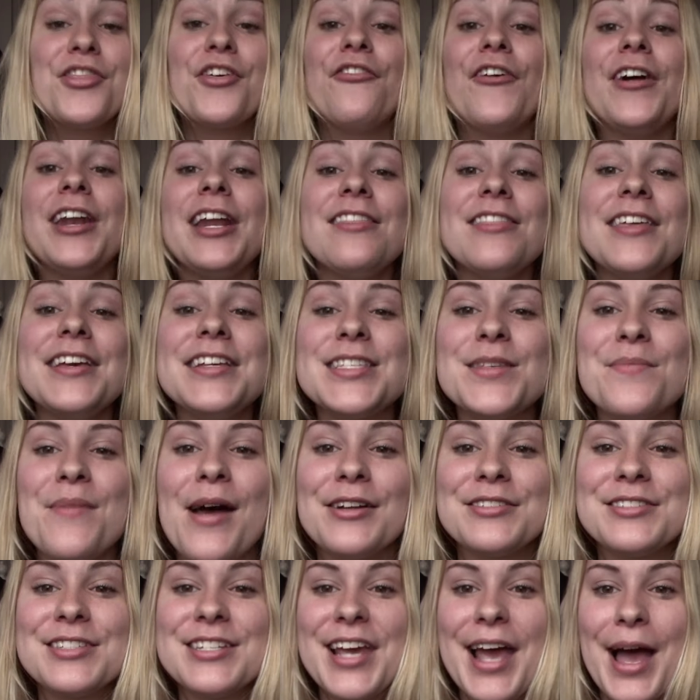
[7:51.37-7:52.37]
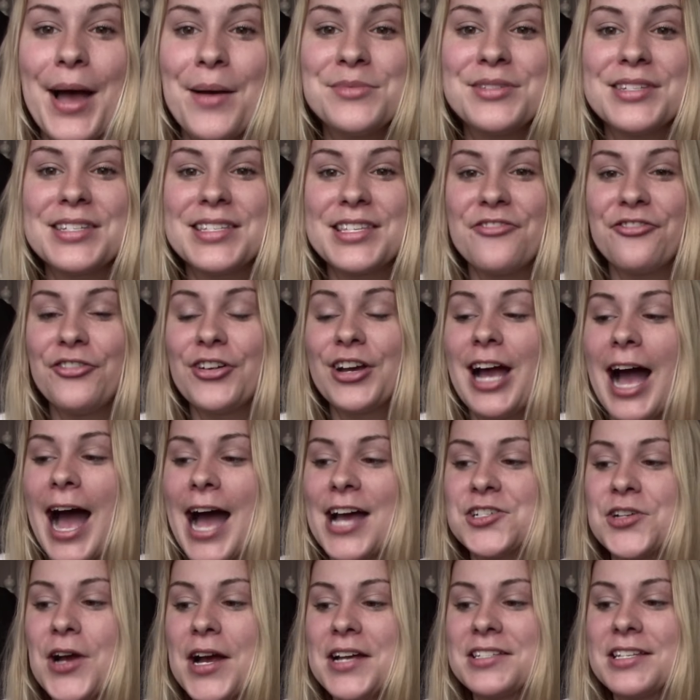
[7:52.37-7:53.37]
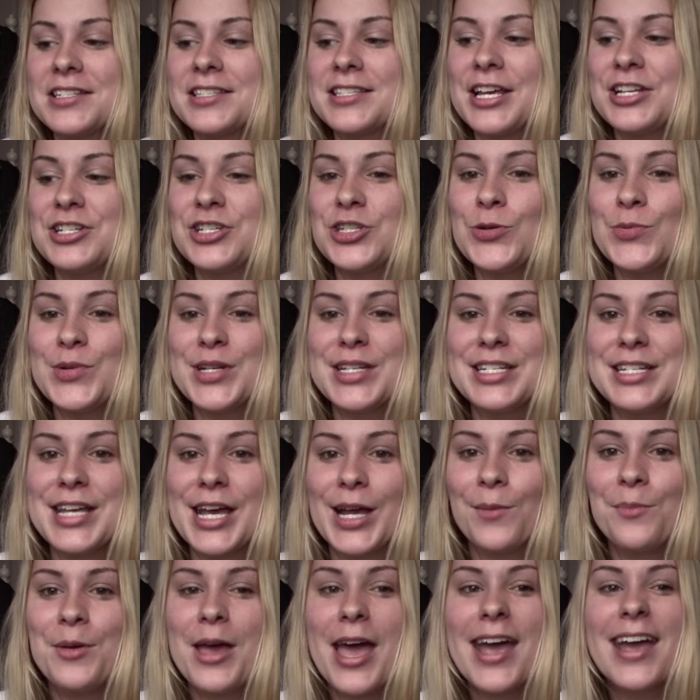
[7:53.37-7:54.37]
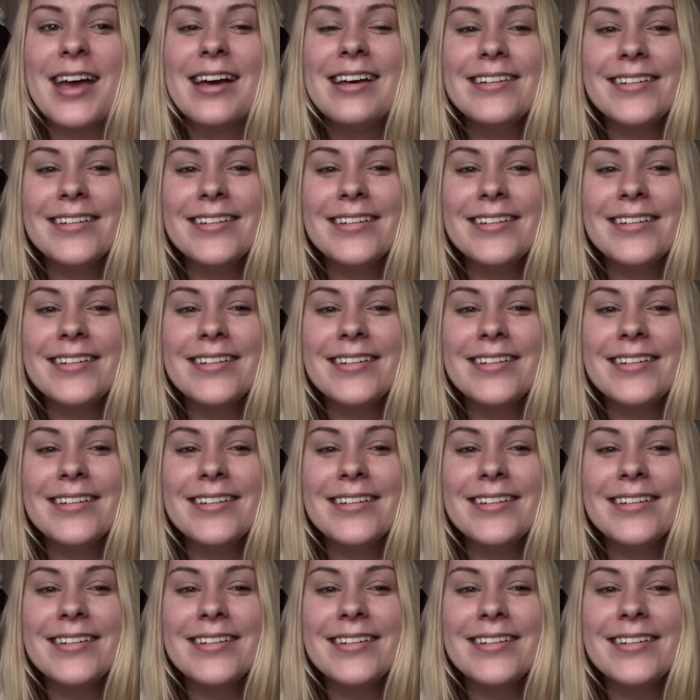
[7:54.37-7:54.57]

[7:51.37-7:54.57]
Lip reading: The funny things about DMs is if a guy tries to send you a dick pic,